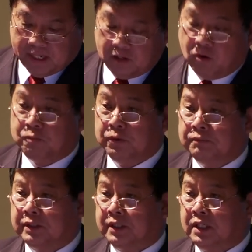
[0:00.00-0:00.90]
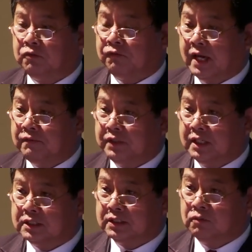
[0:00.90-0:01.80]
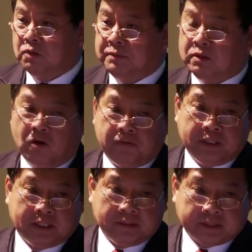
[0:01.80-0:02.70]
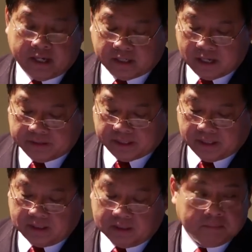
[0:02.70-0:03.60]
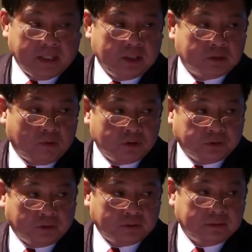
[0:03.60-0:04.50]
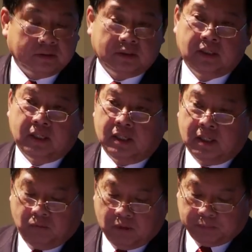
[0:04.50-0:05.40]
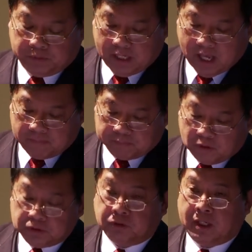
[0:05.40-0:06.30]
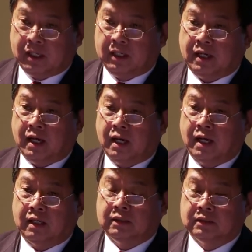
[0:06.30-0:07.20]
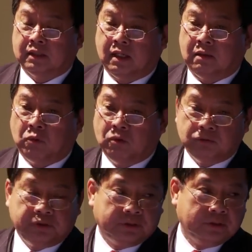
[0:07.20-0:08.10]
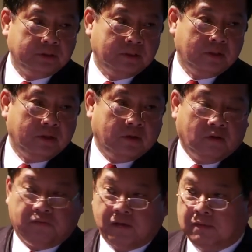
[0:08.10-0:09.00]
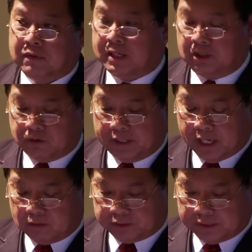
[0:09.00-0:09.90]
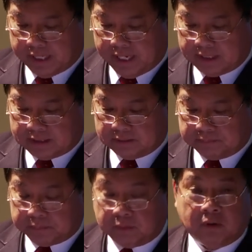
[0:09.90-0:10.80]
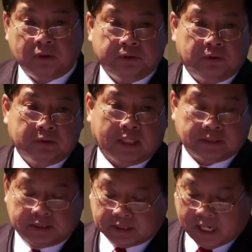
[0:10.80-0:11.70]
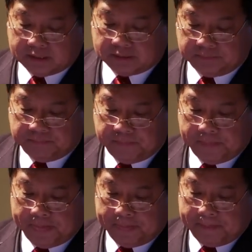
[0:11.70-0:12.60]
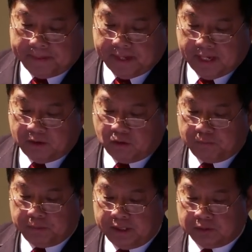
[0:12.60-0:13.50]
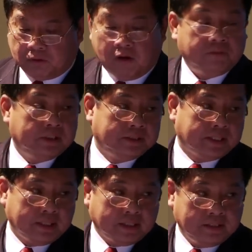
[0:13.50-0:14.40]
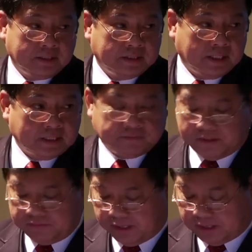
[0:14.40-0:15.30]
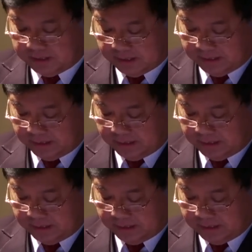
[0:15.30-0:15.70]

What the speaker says: and hopefully by 3 to 5 years, we'll be covering the entire country by this module. We're putting up modular molds of 500 to 1,000 heads per module as a start, and hopefully to cover the entire country in the next 5 years.